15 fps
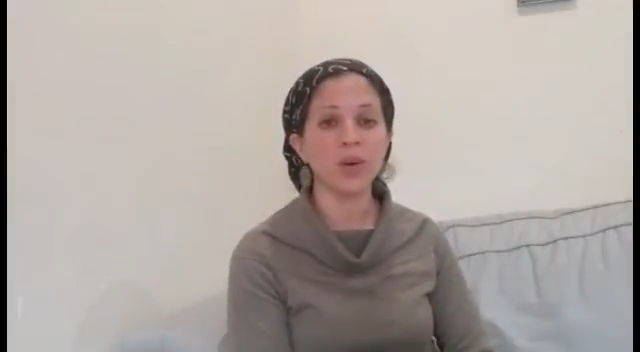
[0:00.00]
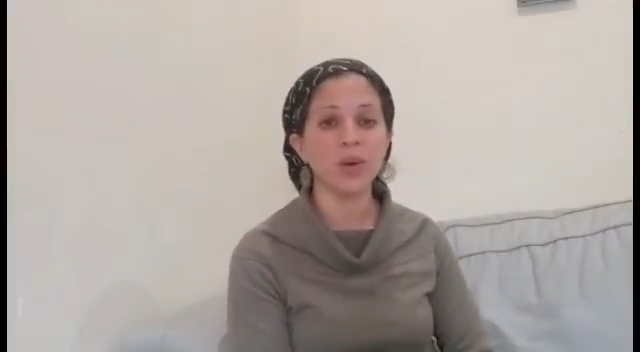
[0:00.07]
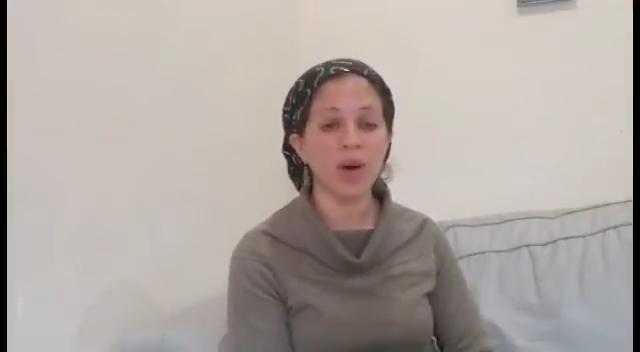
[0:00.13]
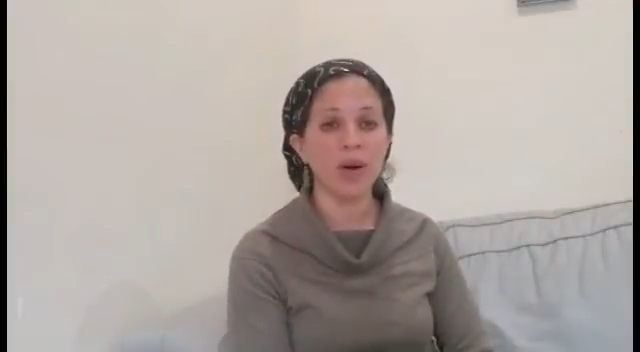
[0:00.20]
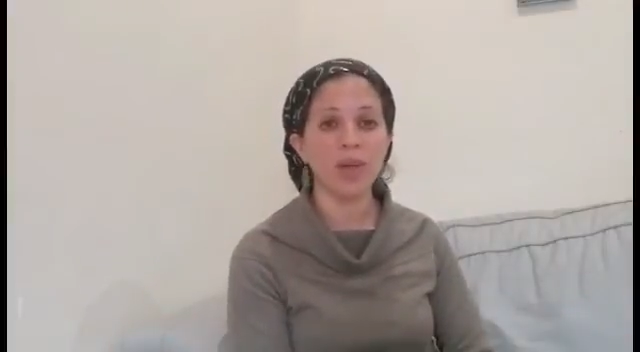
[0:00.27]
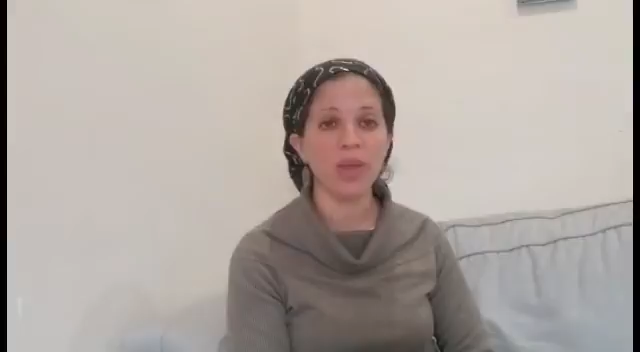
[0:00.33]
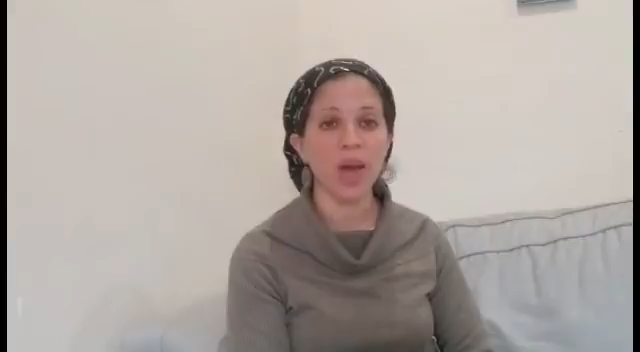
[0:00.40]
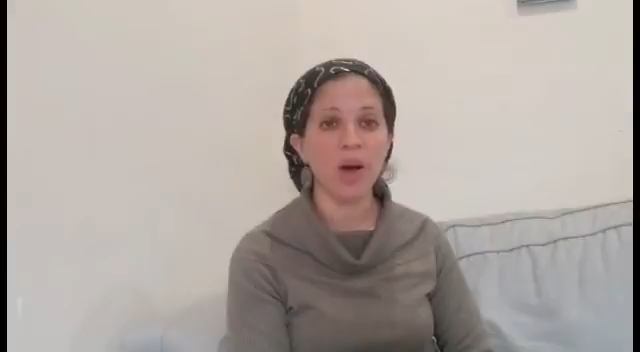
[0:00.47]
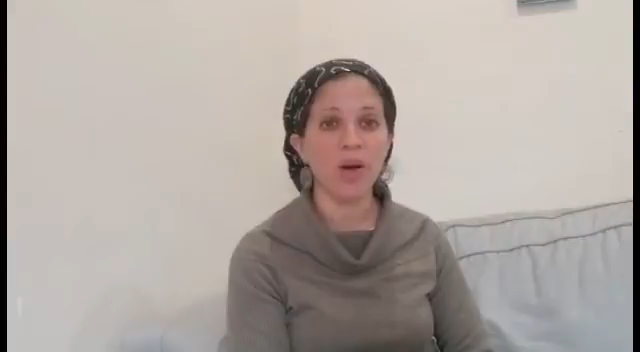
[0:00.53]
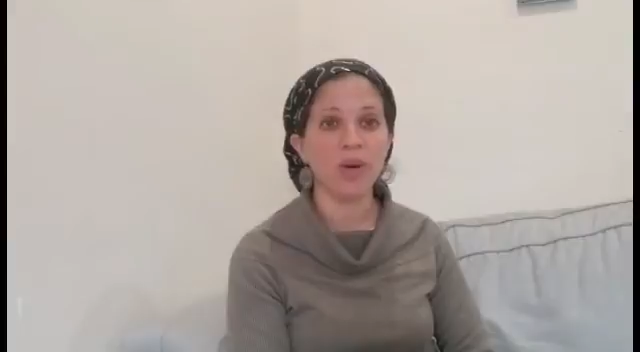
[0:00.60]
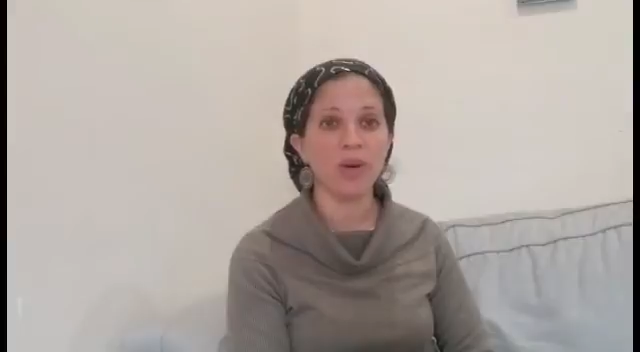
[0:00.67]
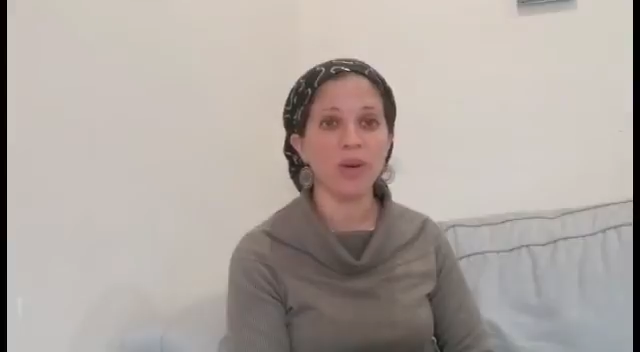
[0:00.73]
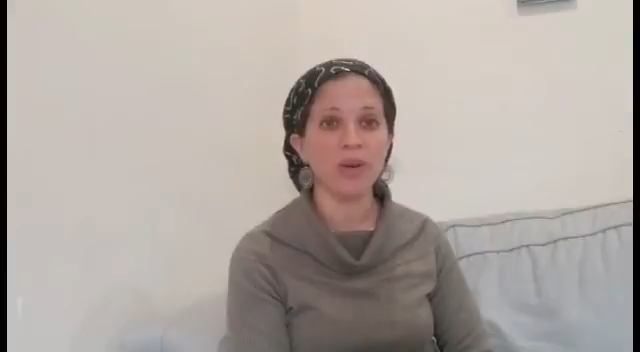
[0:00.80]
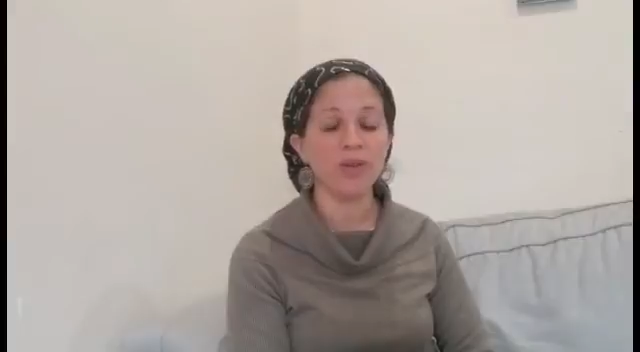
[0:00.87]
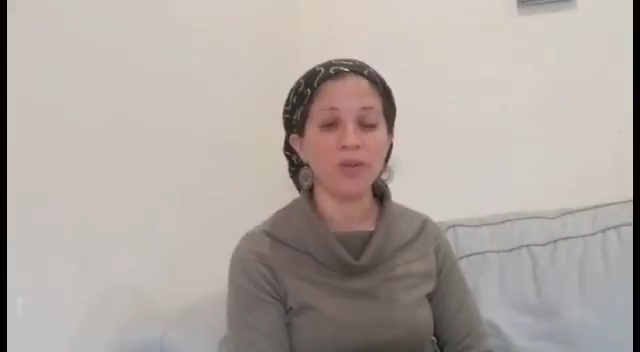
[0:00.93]
grow their
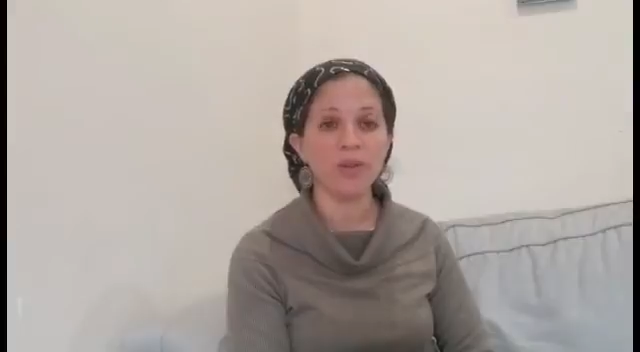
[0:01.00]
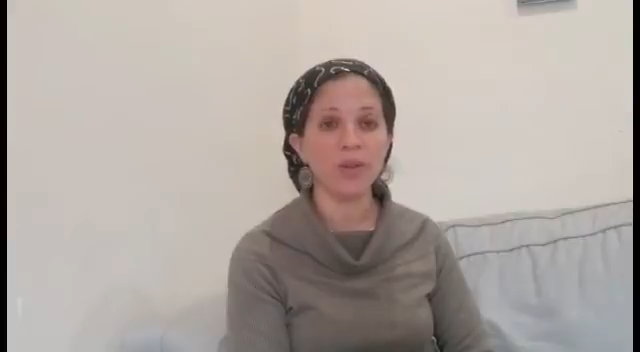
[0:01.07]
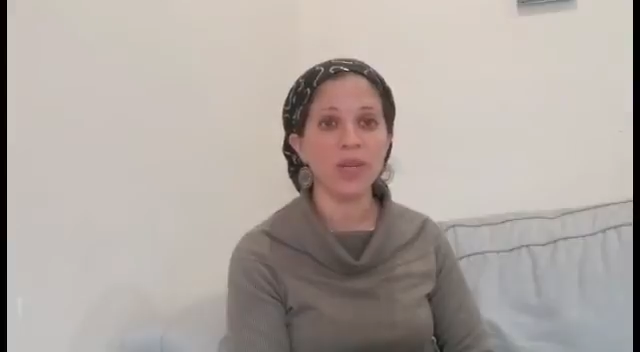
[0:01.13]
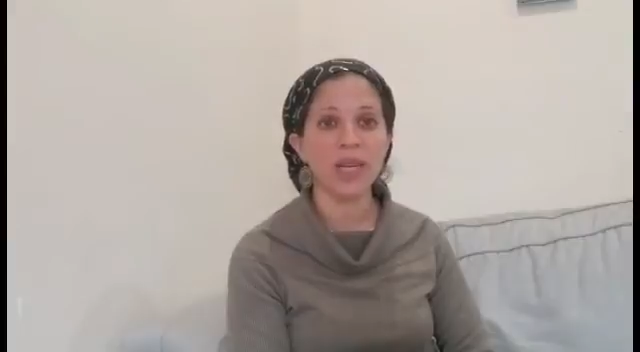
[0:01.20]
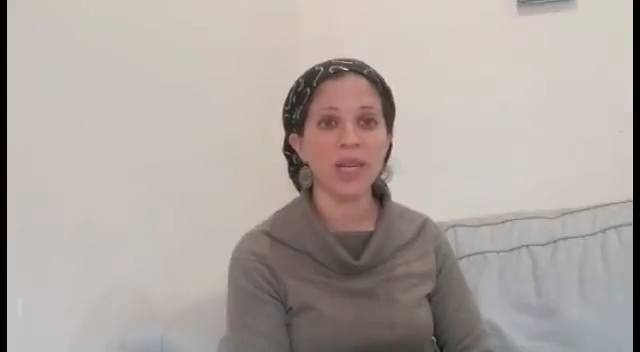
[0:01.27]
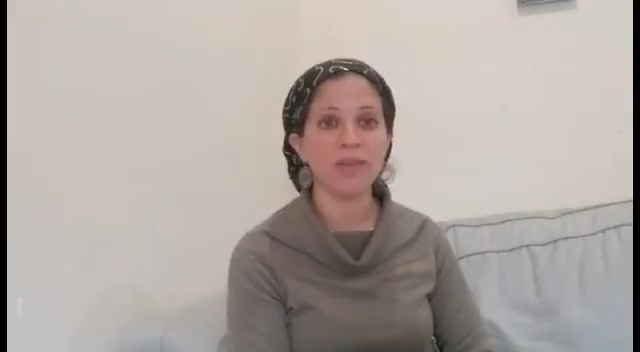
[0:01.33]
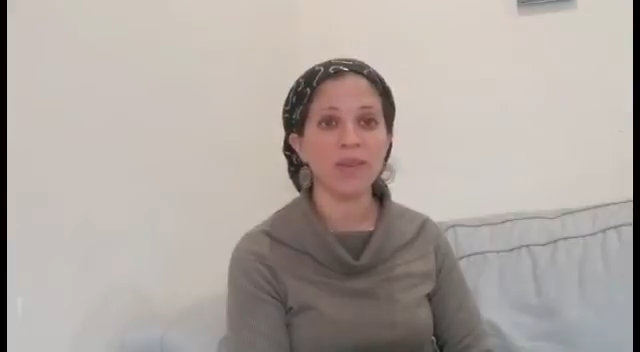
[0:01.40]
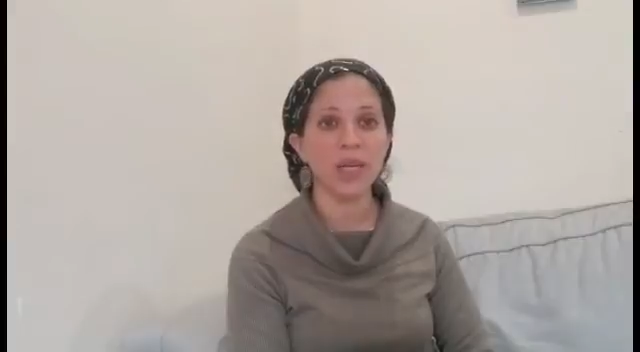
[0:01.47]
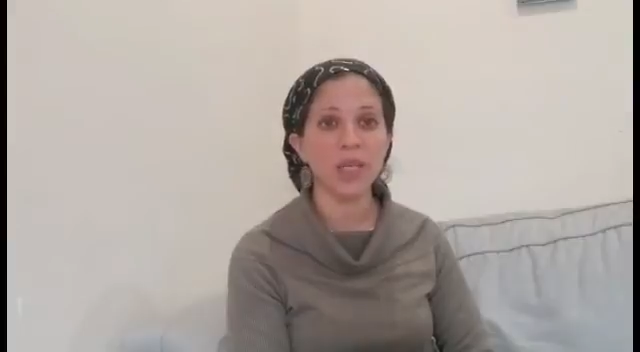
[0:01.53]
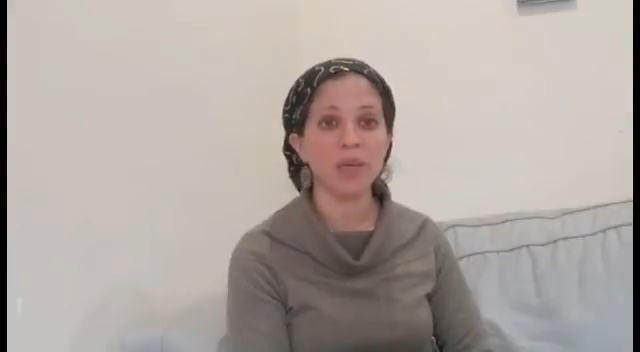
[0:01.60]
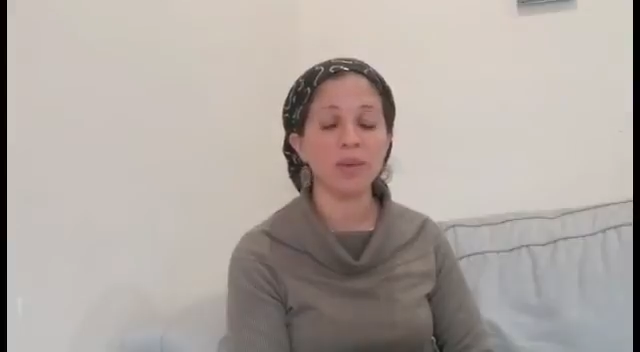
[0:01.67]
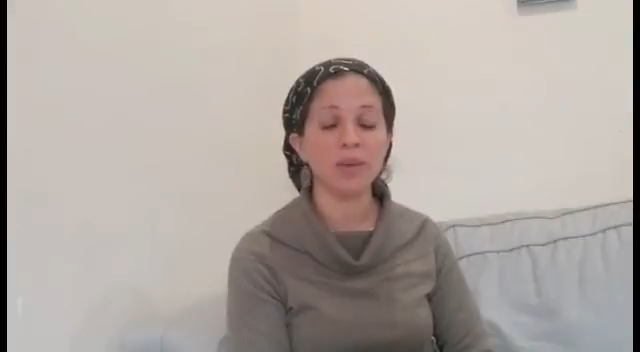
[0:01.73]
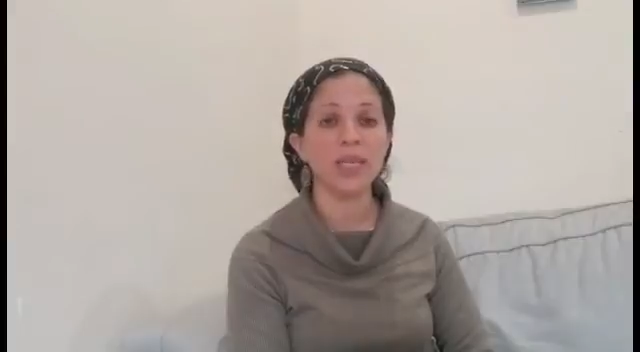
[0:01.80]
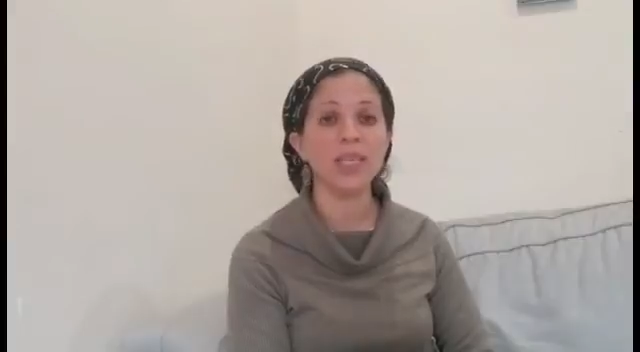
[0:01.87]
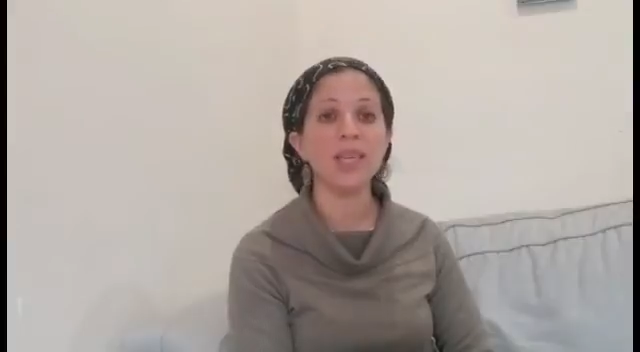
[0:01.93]
own fruit and
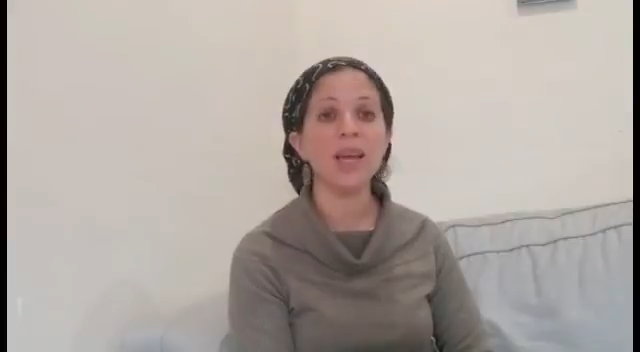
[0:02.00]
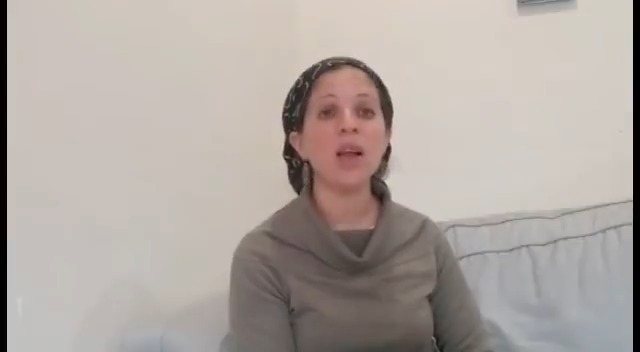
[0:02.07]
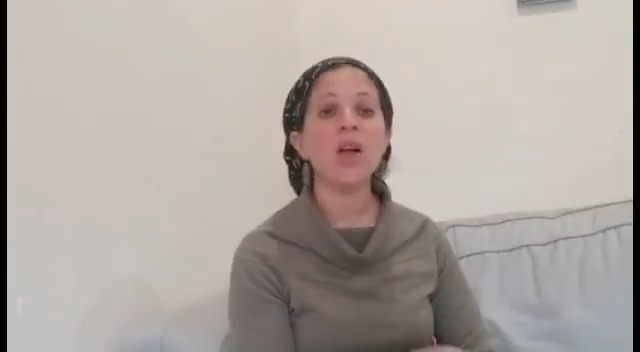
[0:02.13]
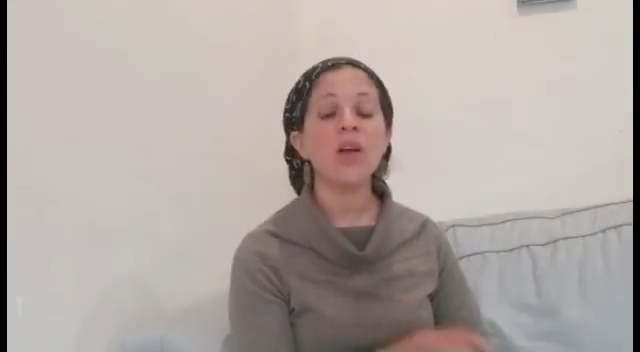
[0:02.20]
vegetables.